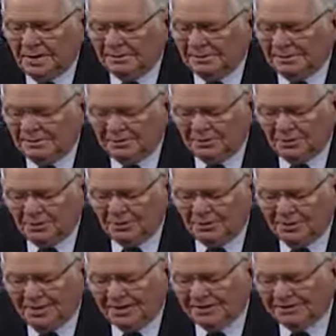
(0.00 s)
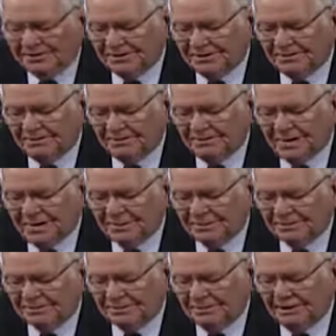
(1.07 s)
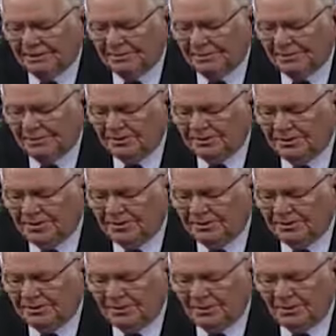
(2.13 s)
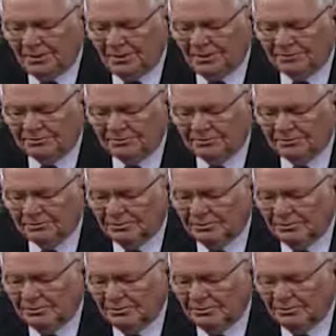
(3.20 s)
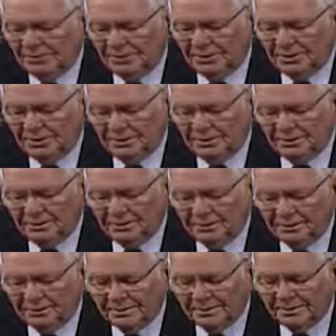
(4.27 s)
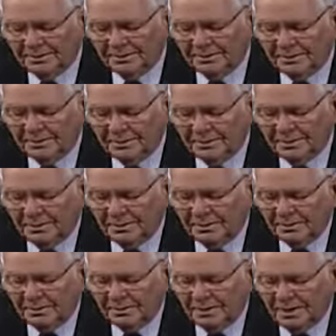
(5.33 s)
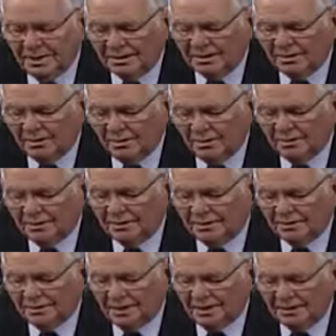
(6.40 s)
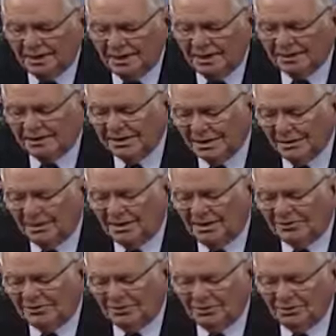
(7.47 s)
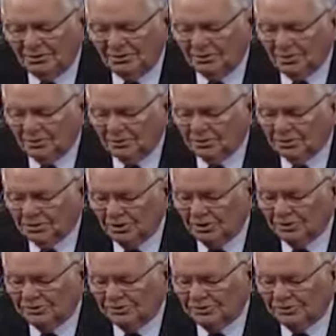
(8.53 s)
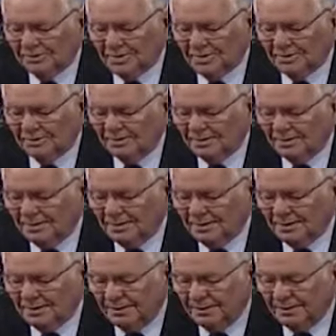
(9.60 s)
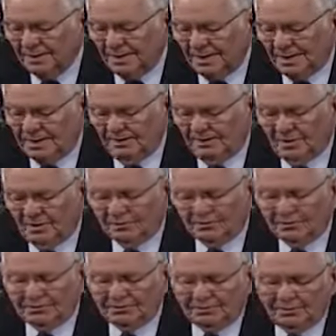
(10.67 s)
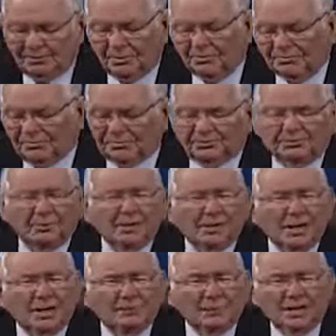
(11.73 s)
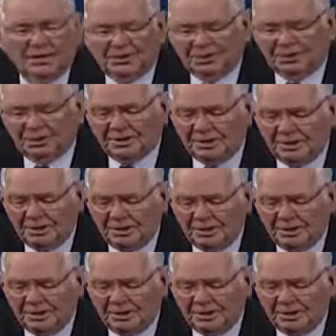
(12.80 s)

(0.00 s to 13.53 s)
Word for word: I really enjoy your Bible study, Bible study because I get around so good. I don't get, I can't get around so good to go to church, and I, I have multiple sclerosis. Well, God bless you.